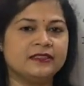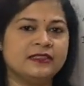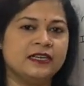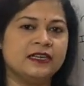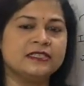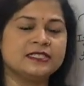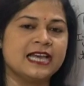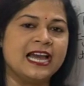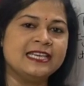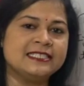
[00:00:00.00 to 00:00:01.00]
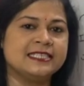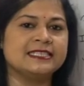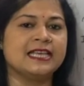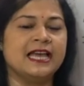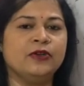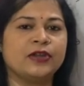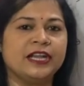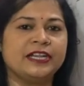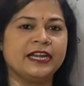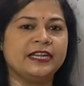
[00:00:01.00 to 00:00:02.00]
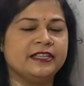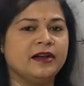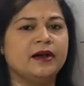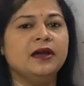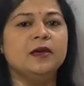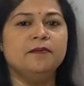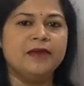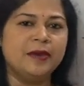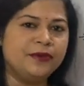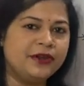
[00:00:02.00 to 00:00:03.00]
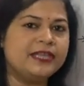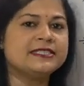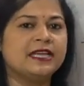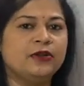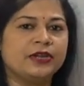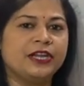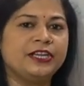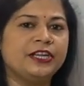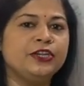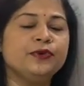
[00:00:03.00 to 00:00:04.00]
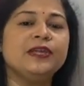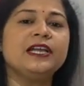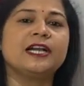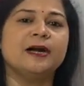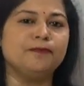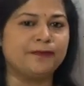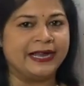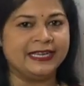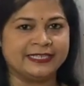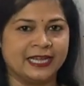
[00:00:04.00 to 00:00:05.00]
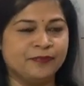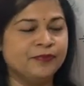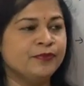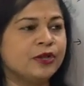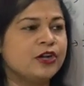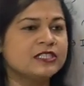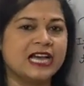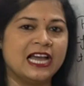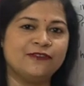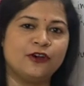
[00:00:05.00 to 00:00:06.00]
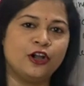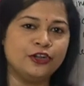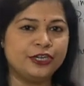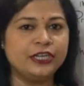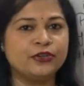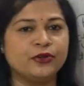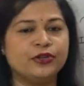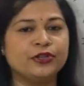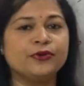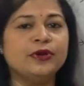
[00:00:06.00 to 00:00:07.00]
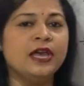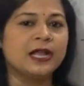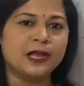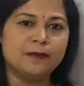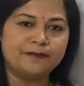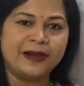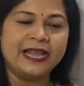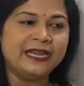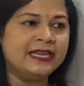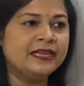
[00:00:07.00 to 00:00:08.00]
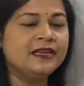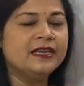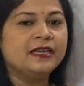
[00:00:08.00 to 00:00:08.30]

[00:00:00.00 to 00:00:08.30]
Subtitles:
the size is allocated, the memory is allocated during compile time. Because I have already told you, compiler